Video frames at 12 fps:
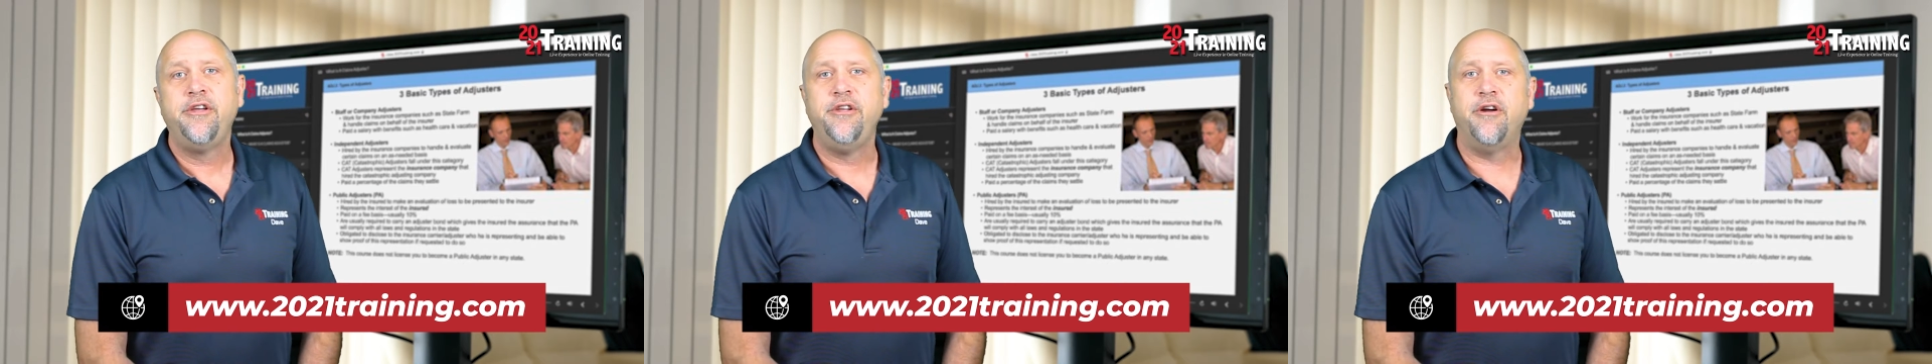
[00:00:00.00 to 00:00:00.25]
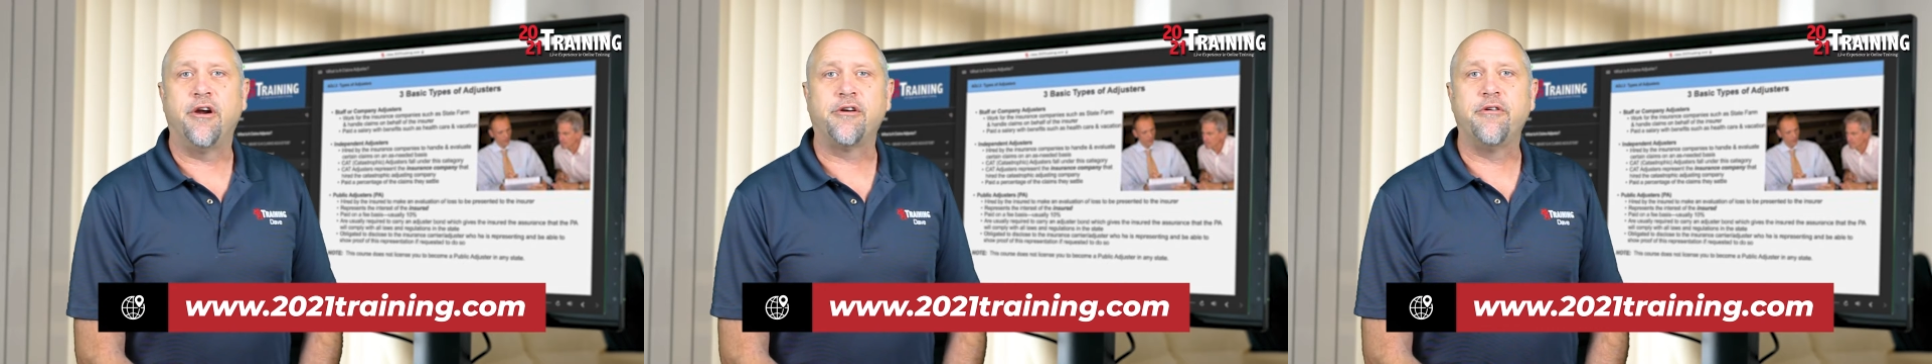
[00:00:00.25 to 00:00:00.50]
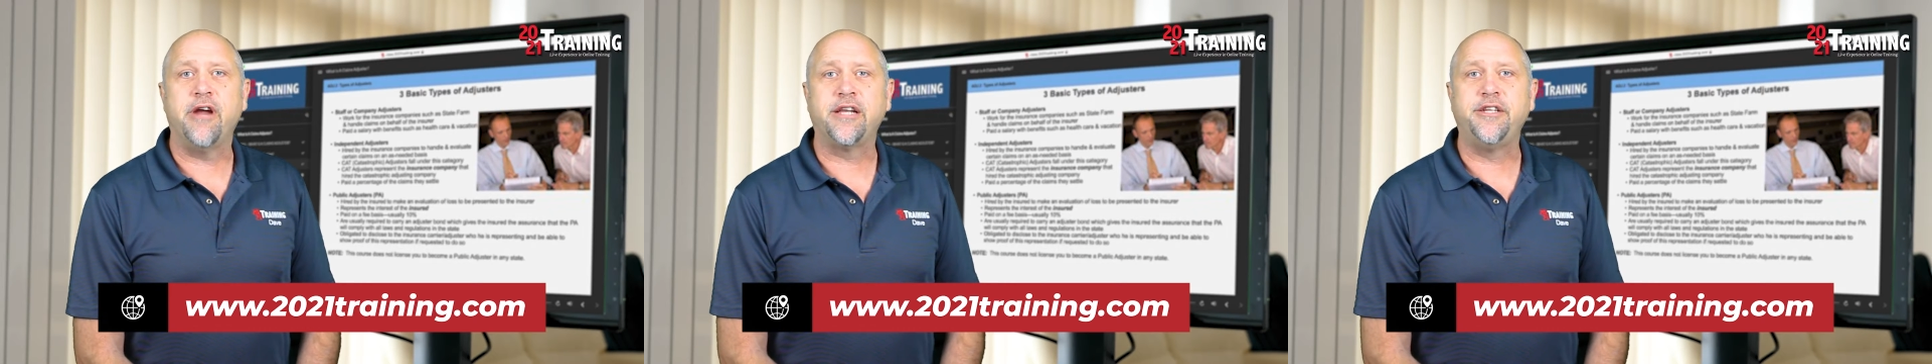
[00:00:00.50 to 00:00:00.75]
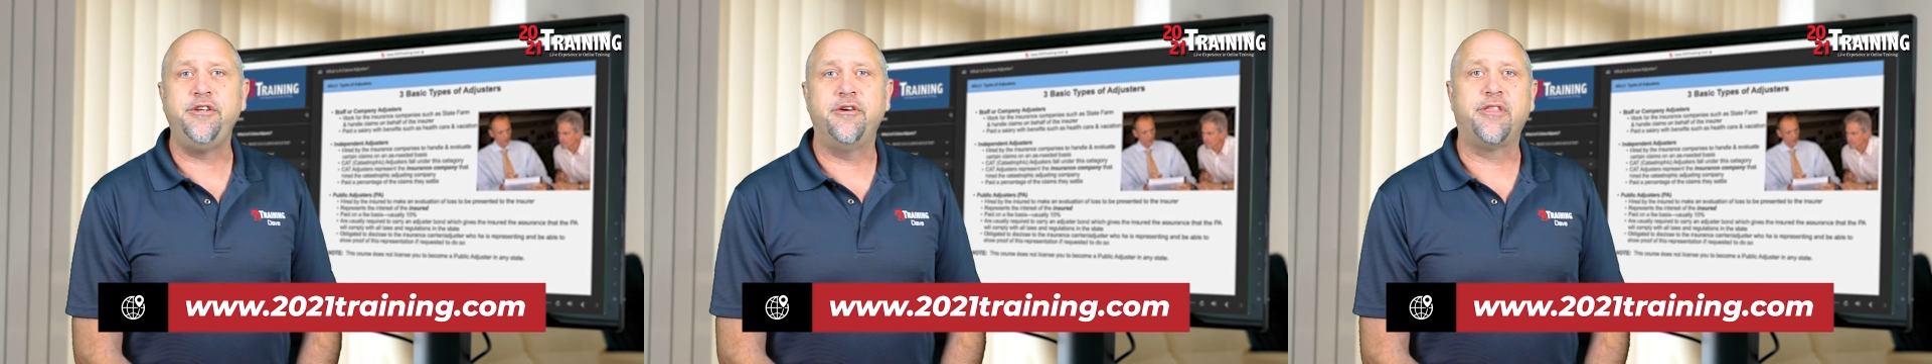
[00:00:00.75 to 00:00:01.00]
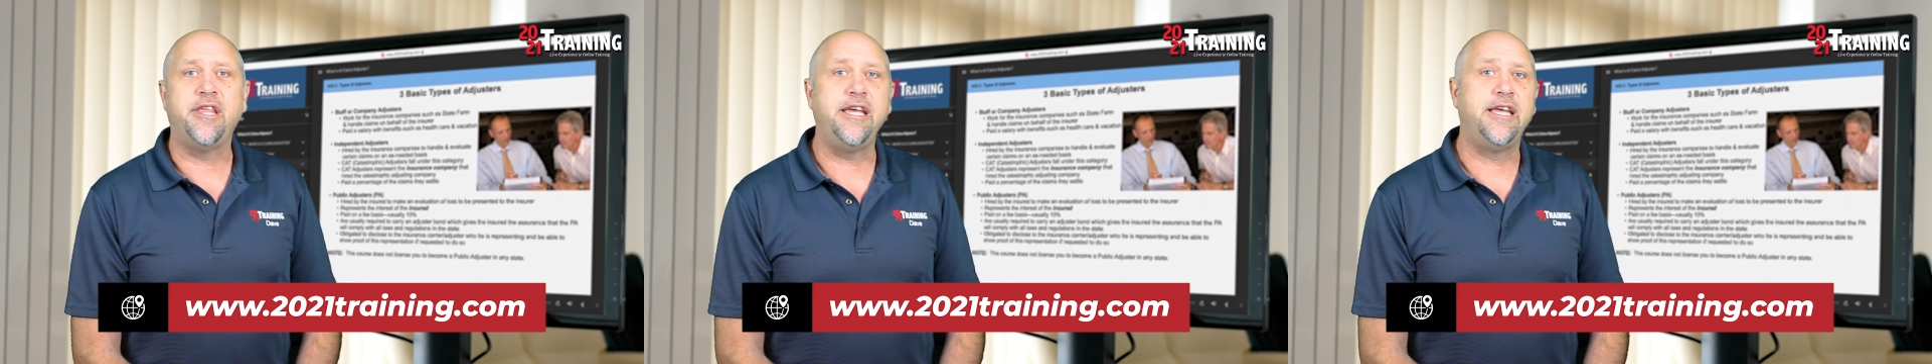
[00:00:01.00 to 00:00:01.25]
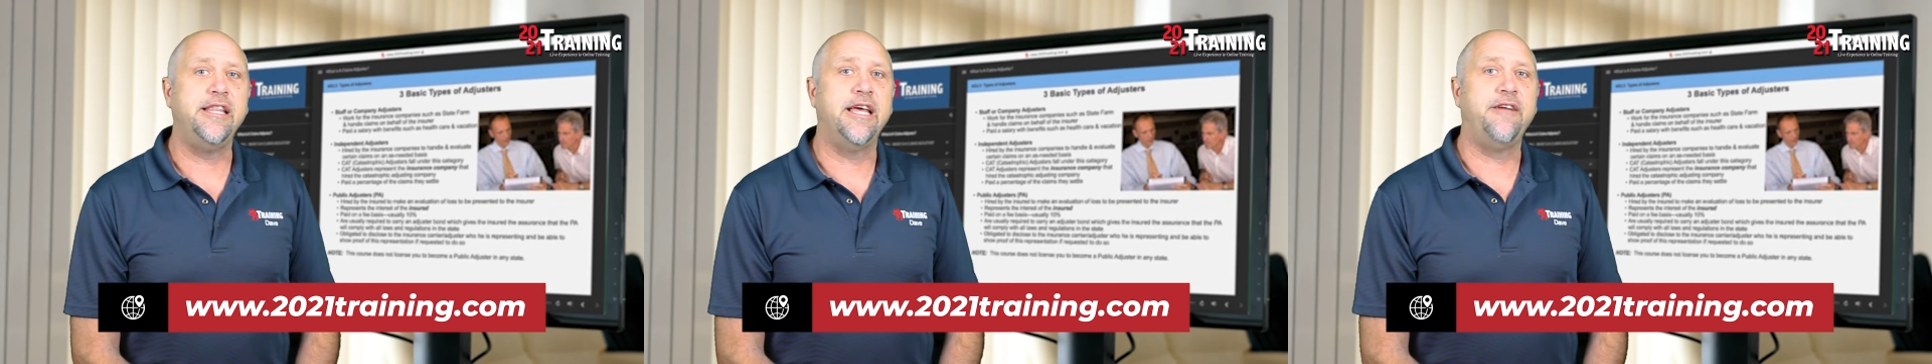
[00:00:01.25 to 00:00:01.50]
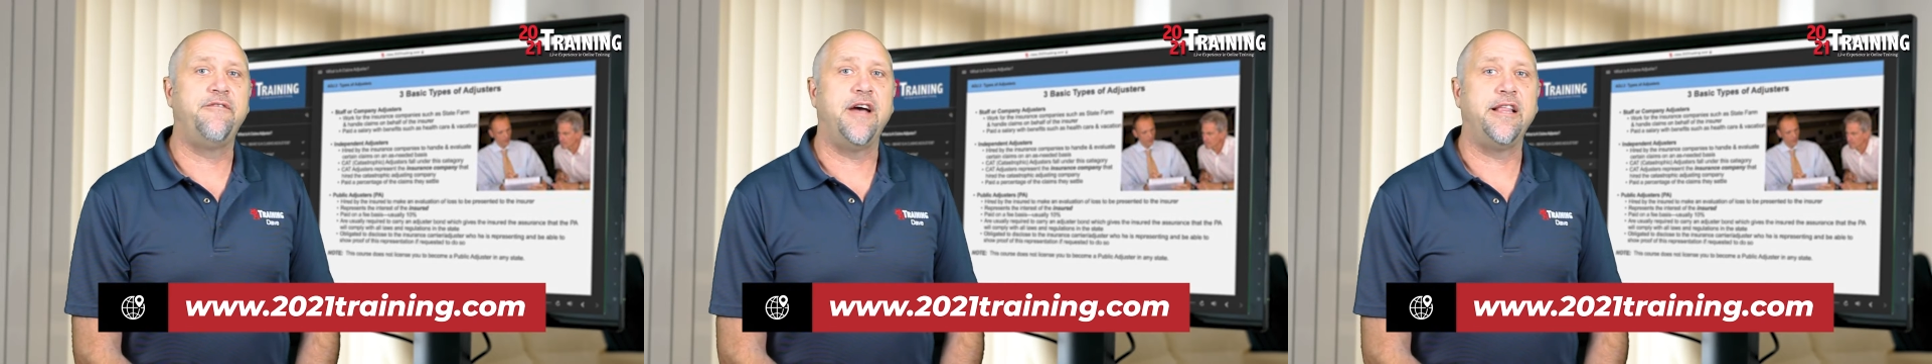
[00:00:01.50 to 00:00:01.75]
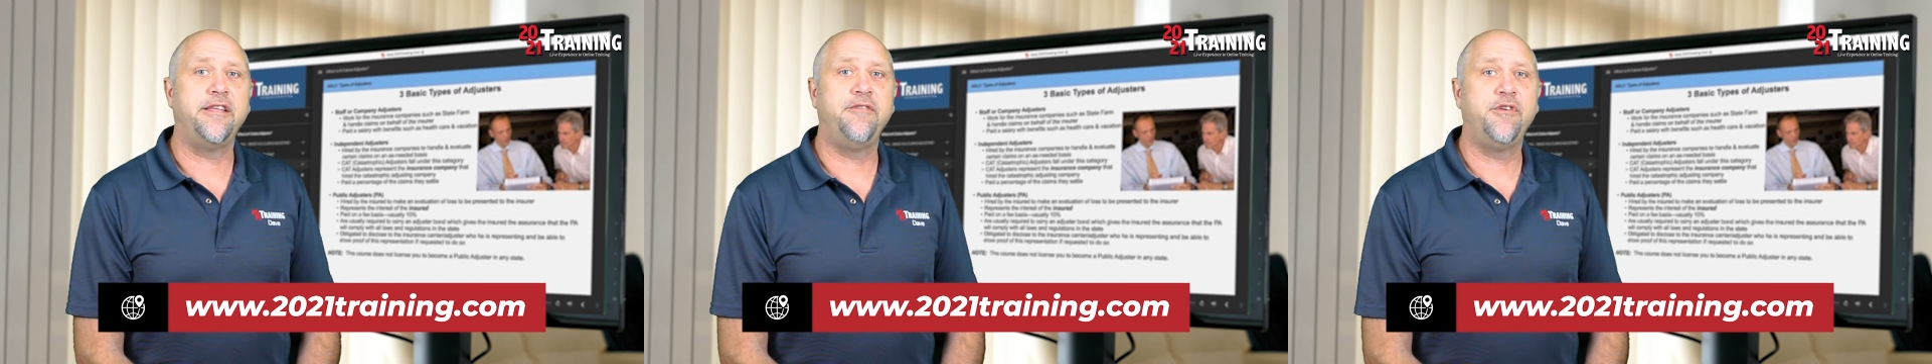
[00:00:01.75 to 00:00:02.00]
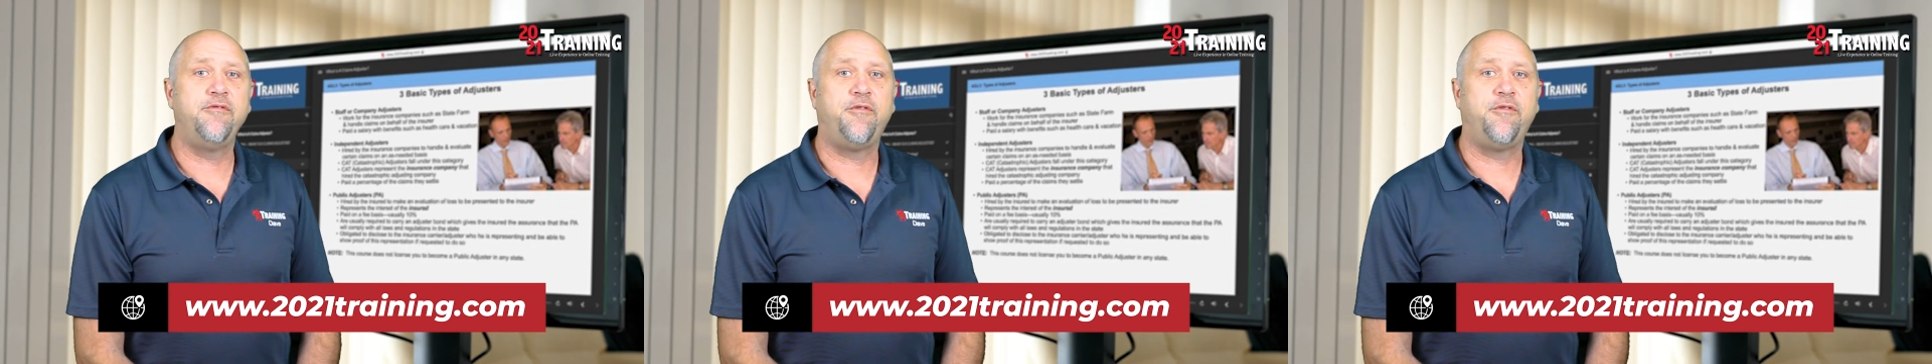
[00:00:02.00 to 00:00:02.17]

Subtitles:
You are correct in your thinking that if I live in